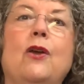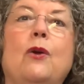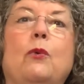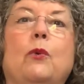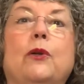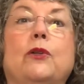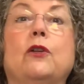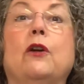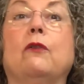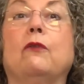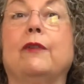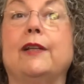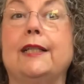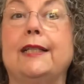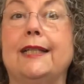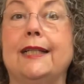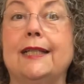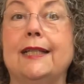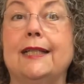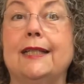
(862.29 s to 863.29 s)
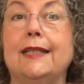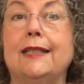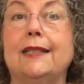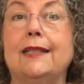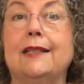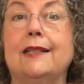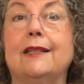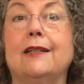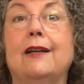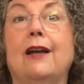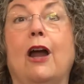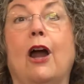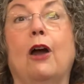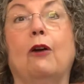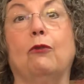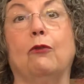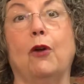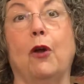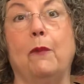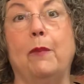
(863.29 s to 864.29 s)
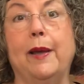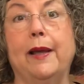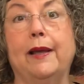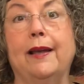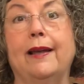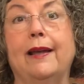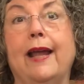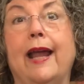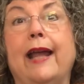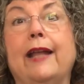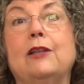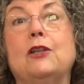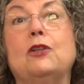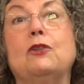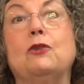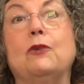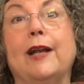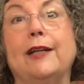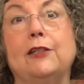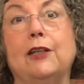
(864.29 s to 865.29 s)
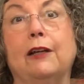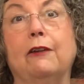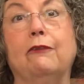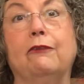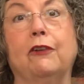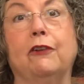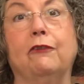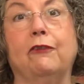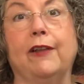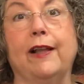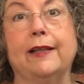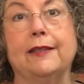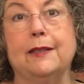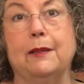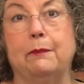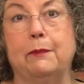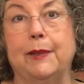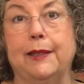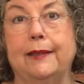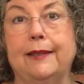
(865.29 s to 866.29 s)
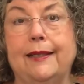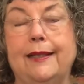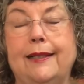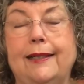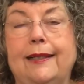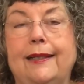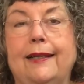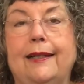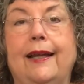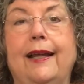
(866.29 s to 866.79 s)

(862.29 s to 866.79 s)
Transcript: which are resistance, aerobic, and stretching for flexibility.